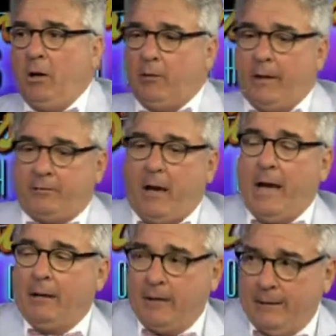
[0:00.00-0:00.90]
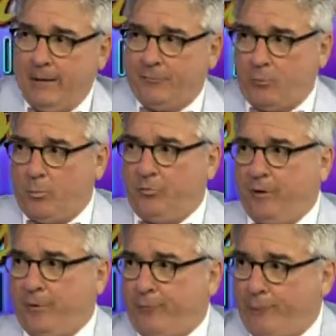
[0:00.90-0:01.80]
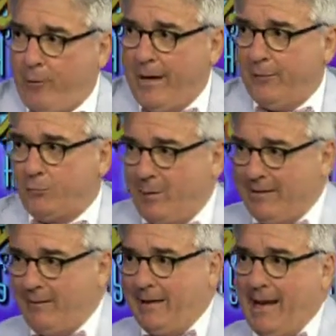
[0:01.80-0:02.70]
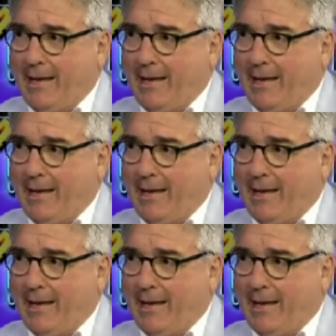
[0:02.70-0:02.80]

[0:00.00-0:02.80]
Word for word: like Thailand has a cuisine, or France, or Italy right.